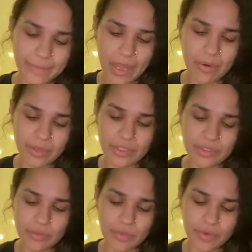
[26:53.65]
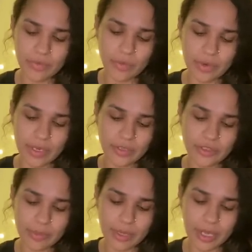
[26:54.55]
How are these two moving forward next?
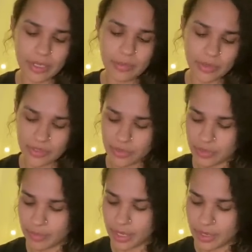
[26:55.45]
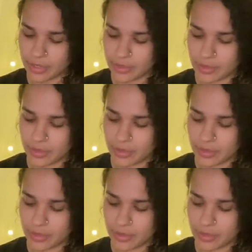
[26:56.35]
Gemini and the person on their mind.